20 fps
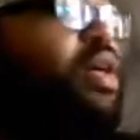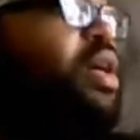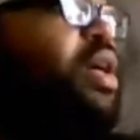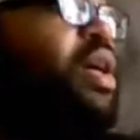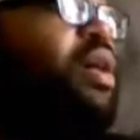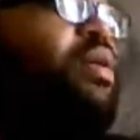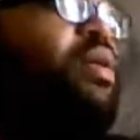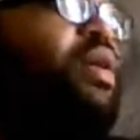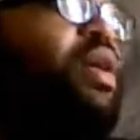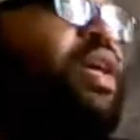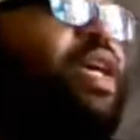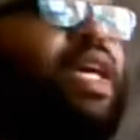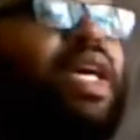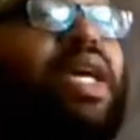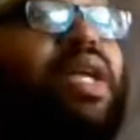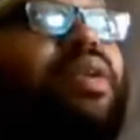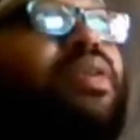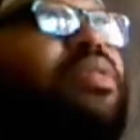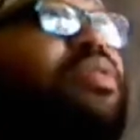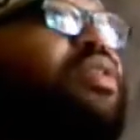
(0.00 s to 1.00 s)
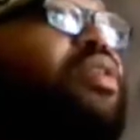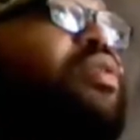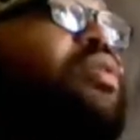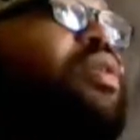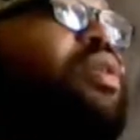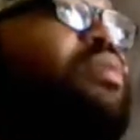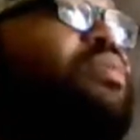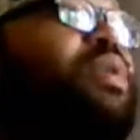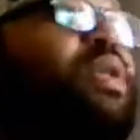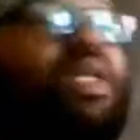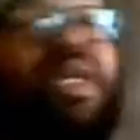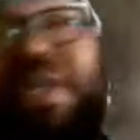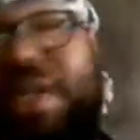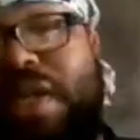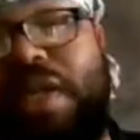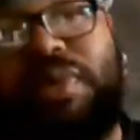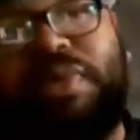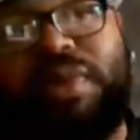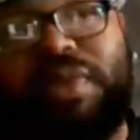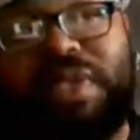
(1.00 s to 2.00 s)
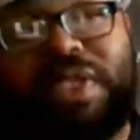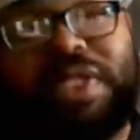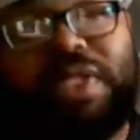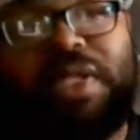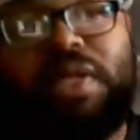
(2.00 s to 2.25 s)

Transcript: uh, again, so I mean, he was a,